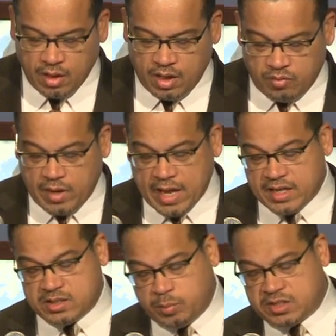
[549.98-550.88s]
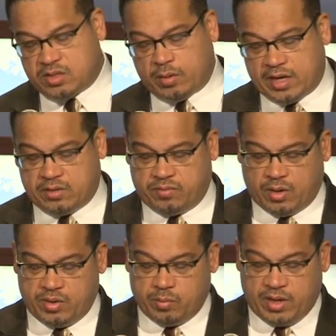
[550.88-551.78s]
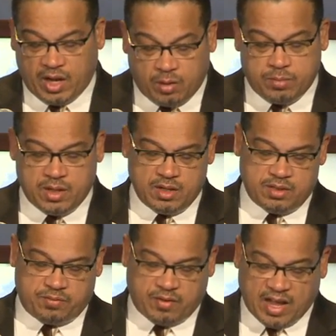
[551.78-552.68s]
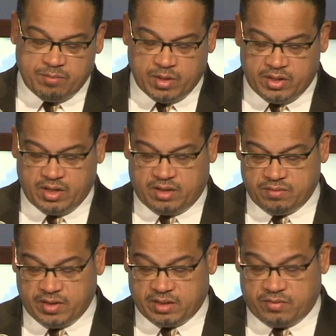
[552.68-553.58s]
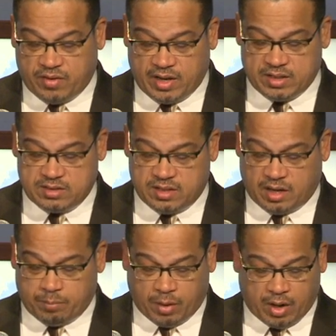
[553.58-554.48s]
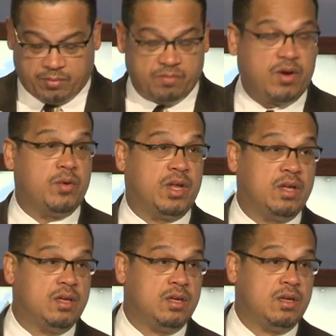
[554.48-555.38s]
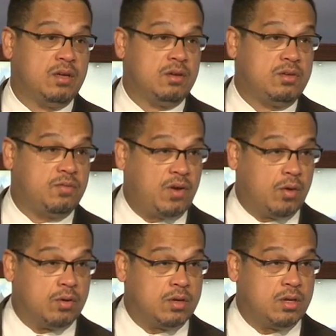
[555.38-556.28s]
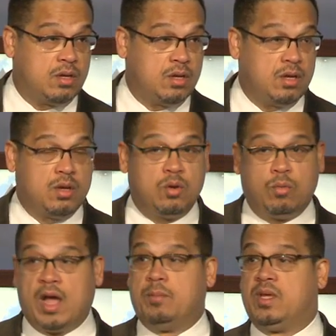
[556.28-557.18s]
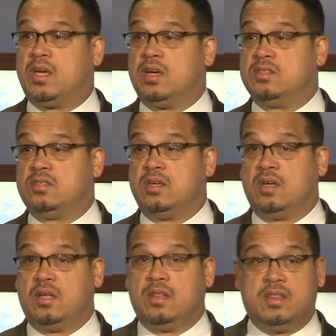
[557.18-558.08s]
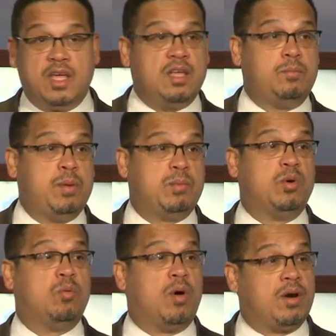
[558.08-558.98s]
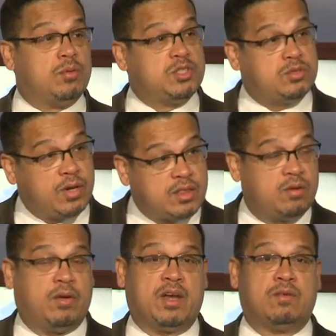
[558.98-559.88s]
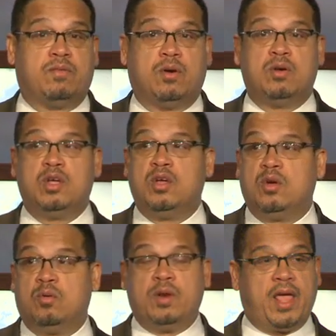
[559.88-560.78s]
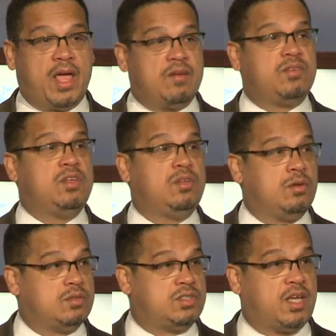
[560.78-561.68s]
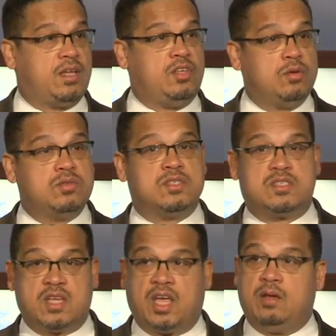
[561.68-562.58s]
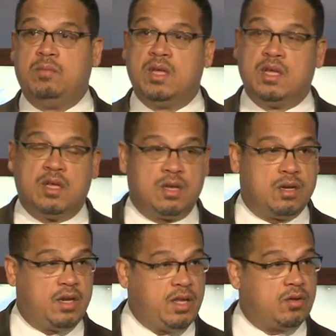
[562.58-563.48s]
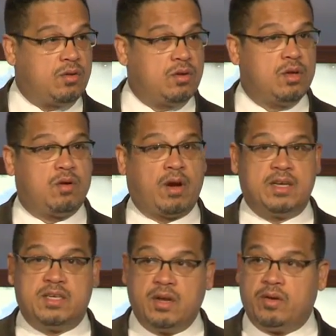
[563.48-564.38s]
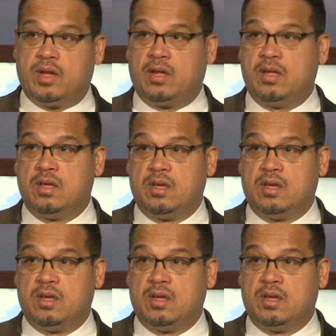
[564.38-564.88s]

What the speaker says: If we had an explicit right to vote, it would help the 5 million convicted felons that are barred from voting to vote. Why? Because then people who want to restrict the right to vote would have to use the same legal criteria